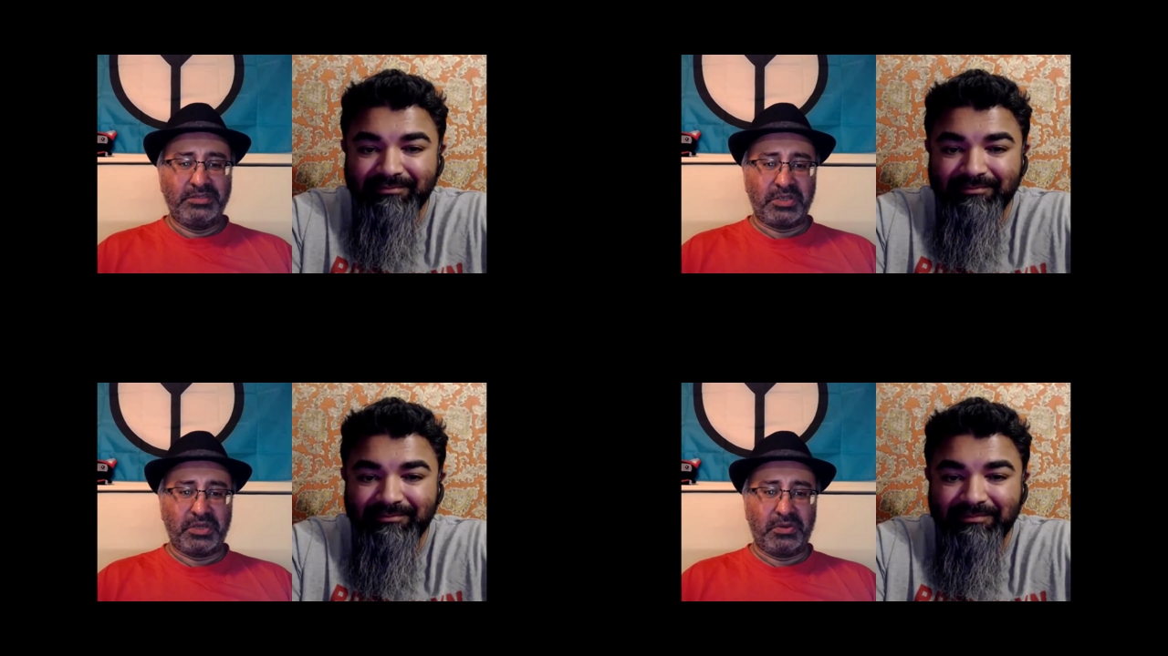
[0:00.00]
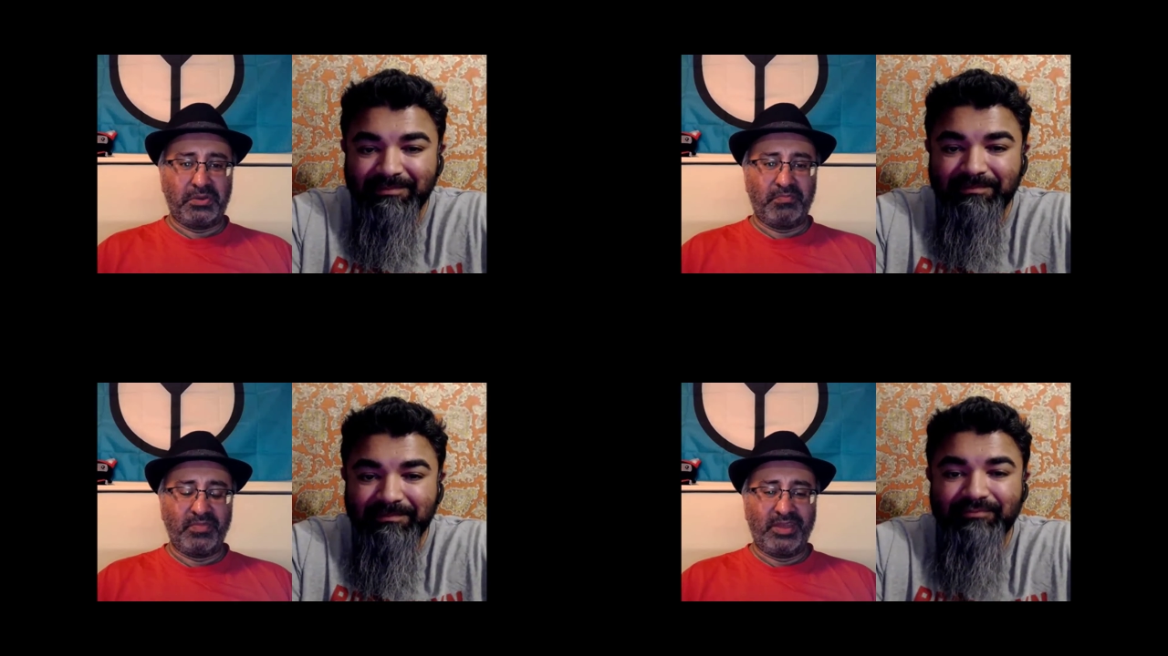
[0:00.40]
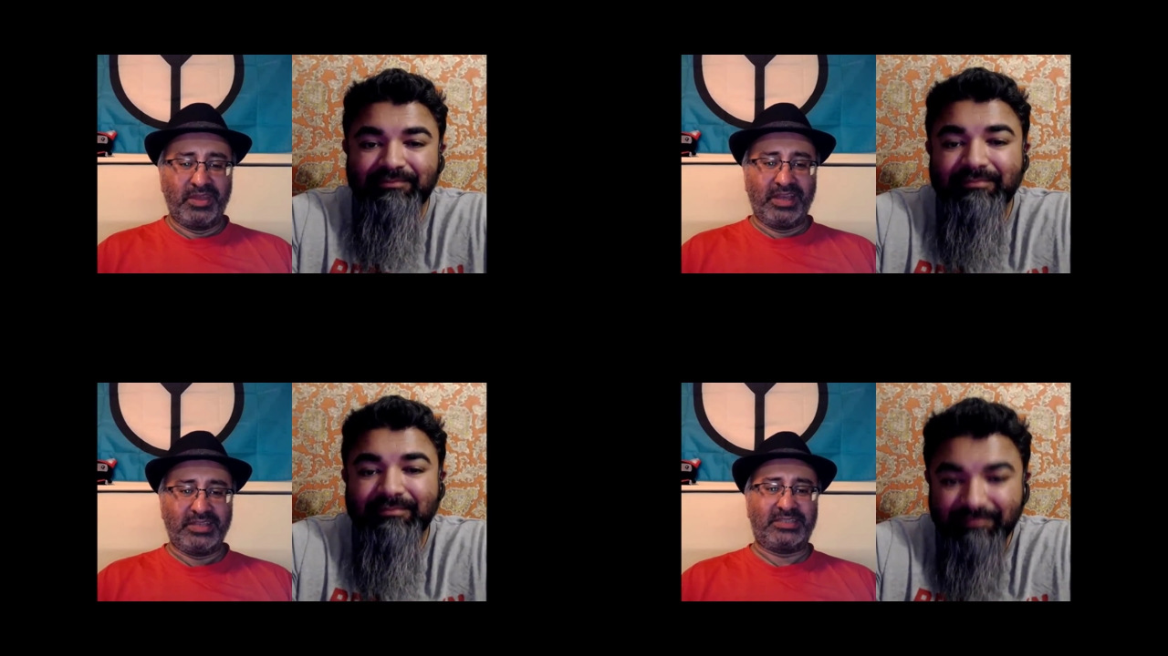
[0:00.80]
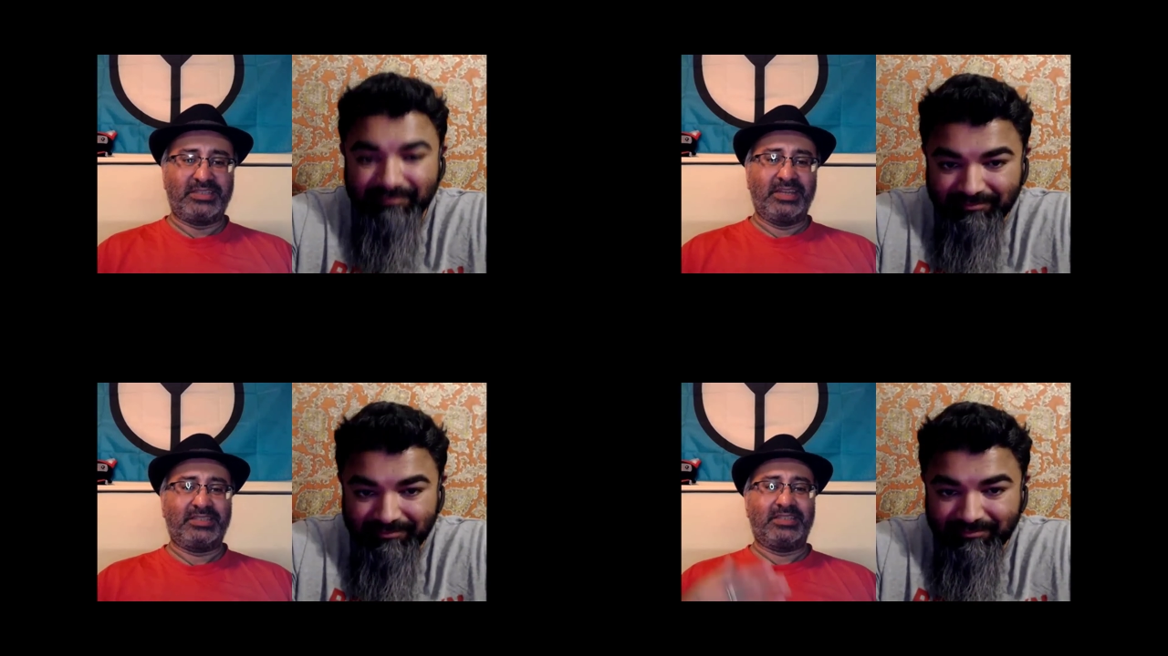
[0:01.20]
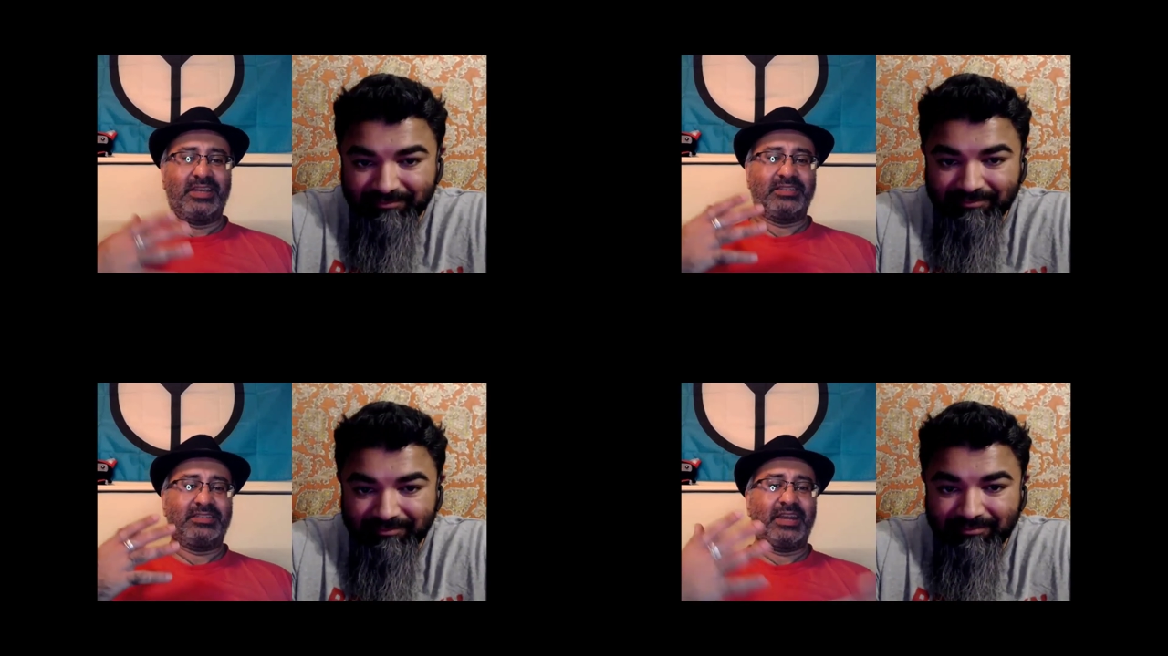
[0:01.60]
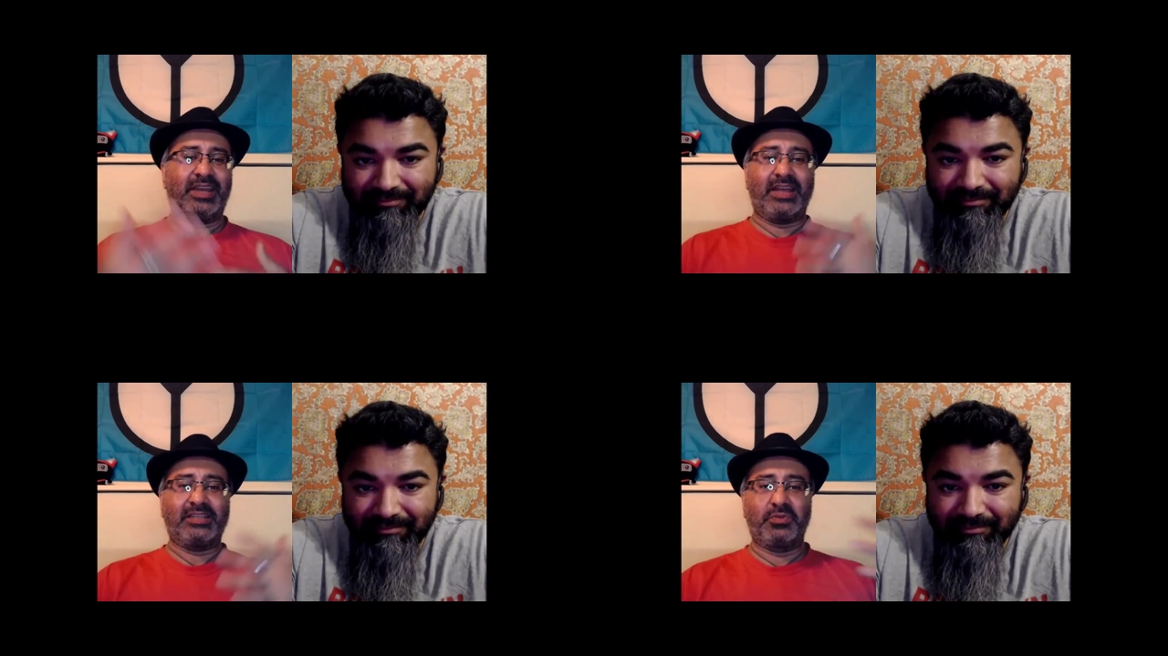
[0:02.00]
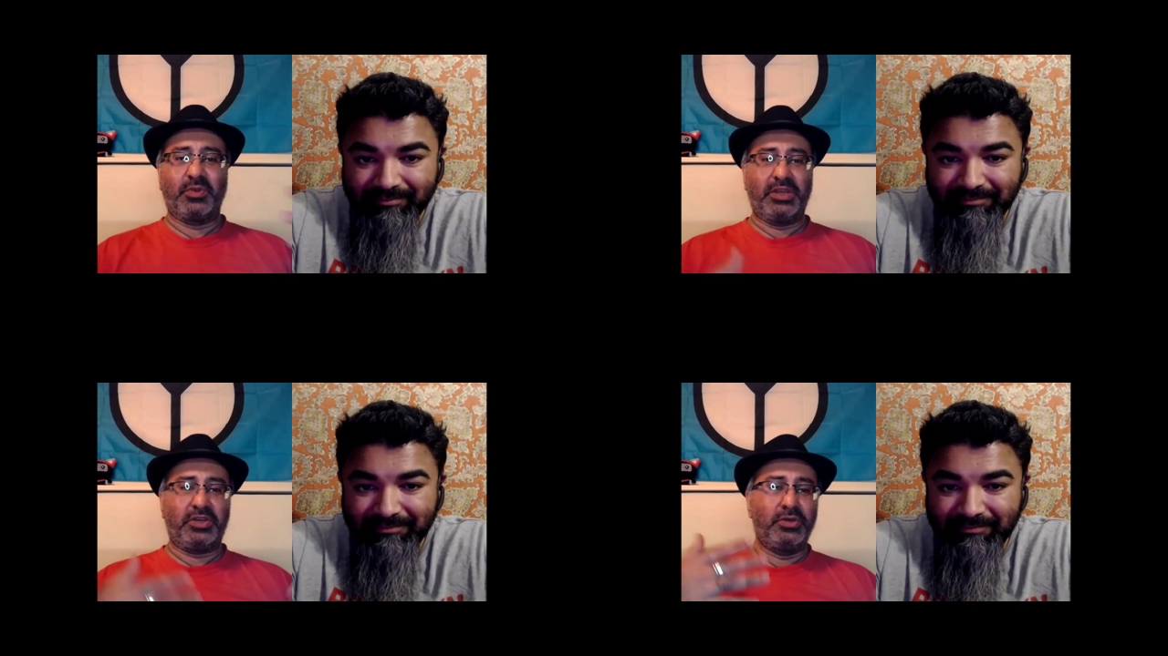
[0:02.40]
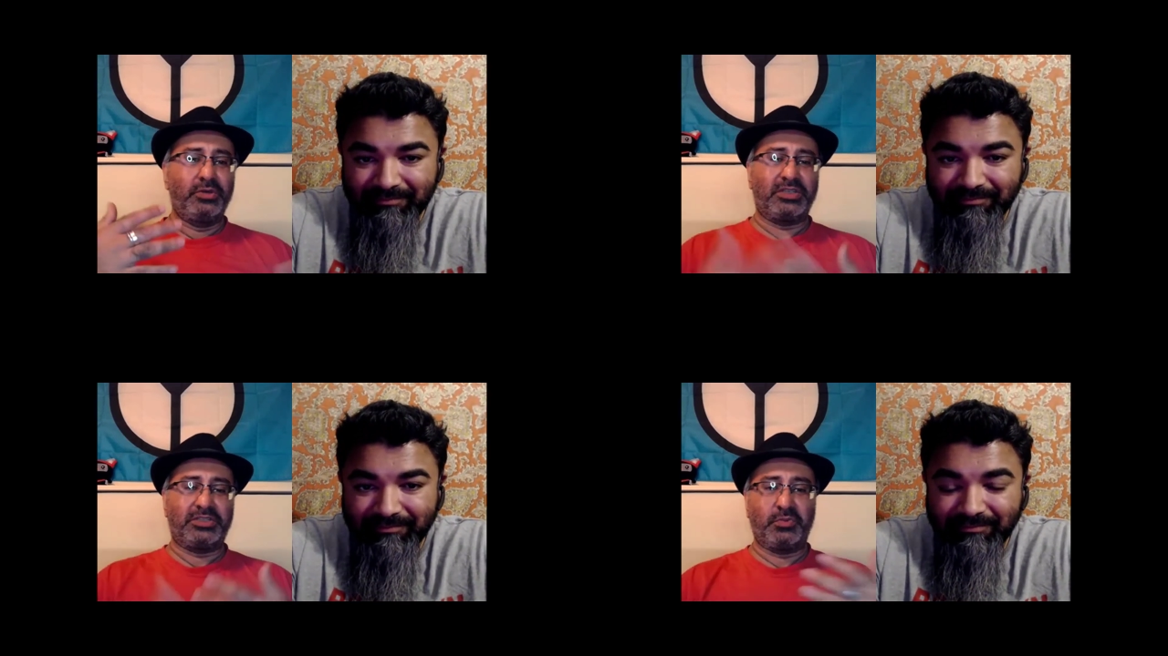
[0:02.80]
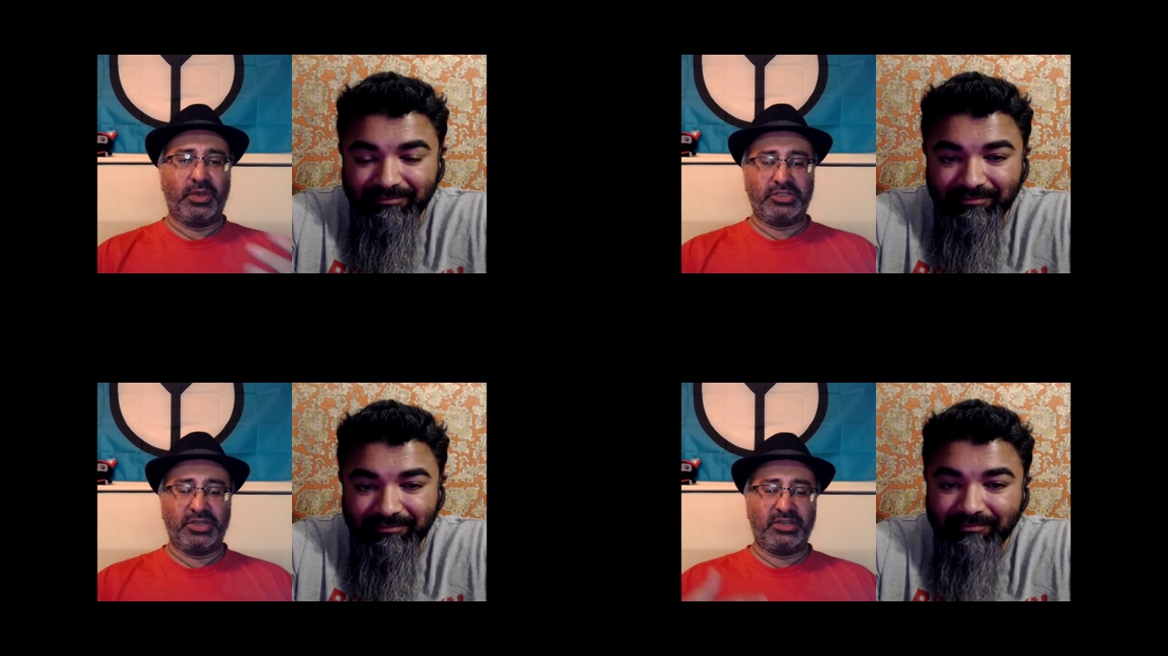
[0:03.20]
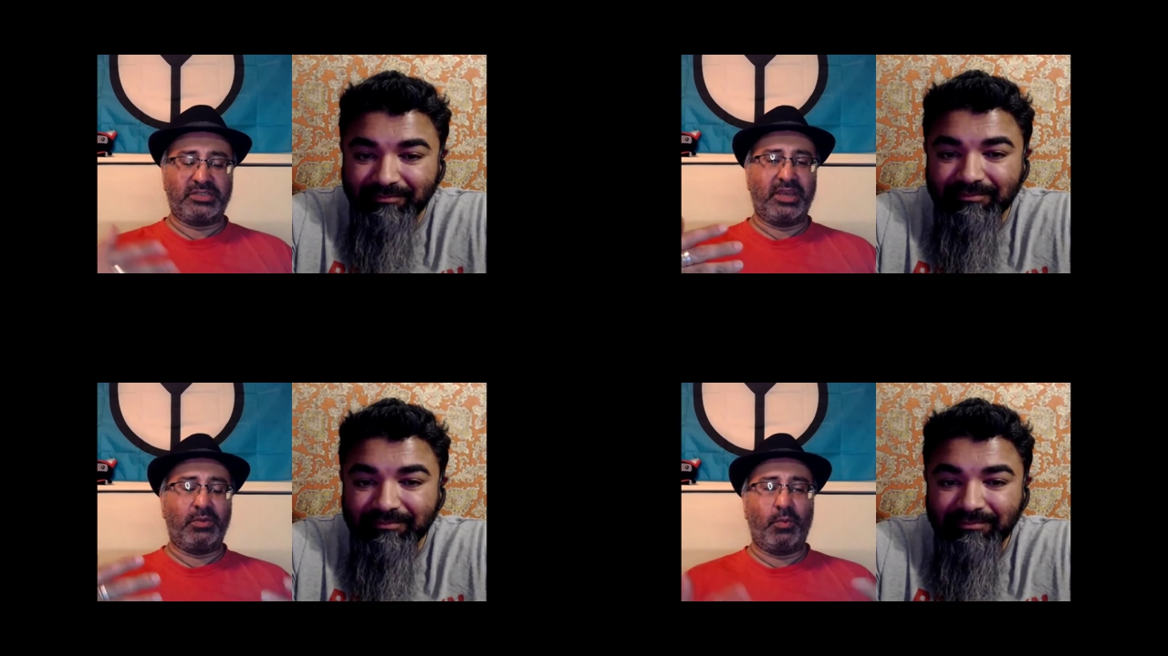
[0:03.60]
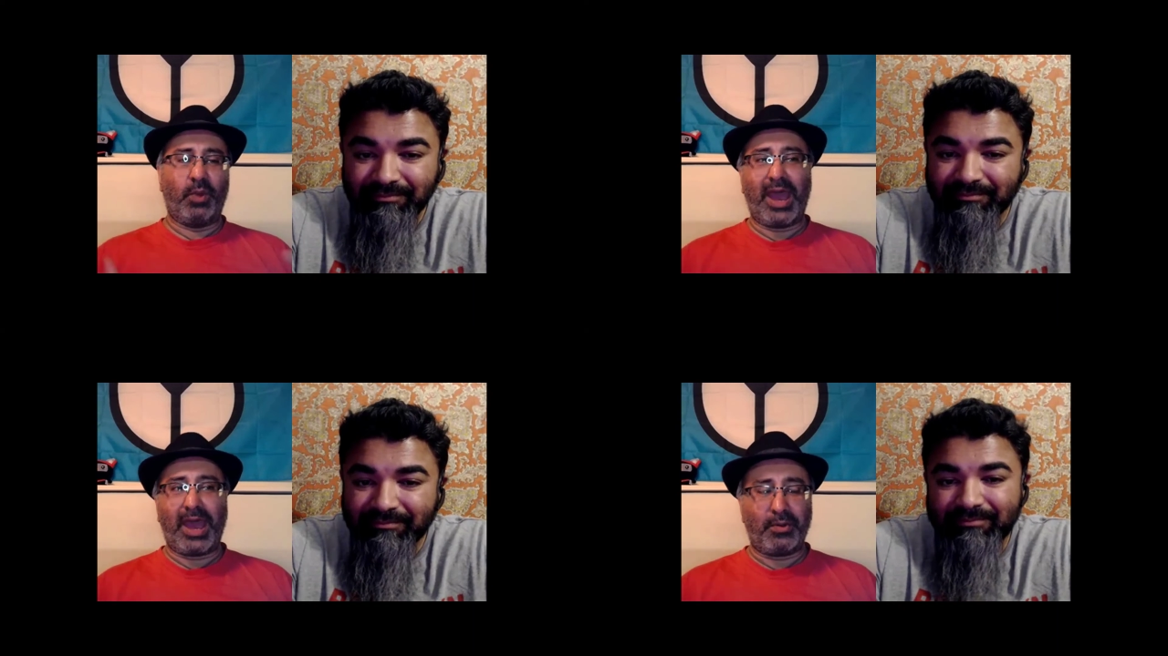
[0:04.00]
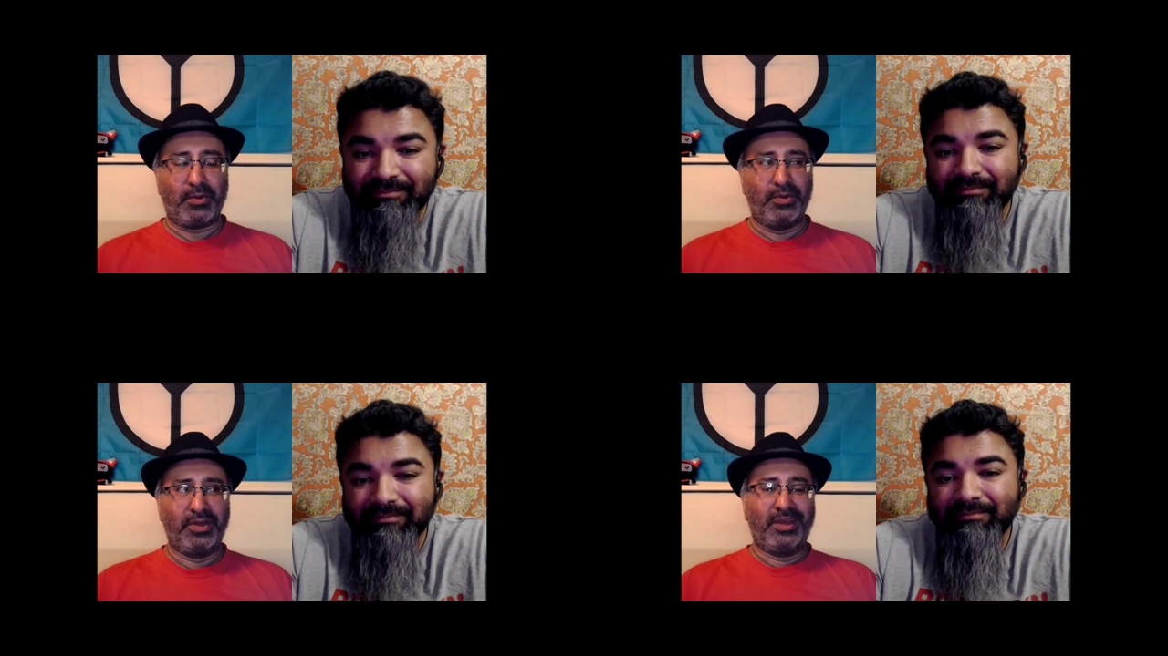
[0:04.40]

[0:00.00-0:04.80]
Speaker 1: So it's it's it's that catch twenty-two situation. It's like, wow.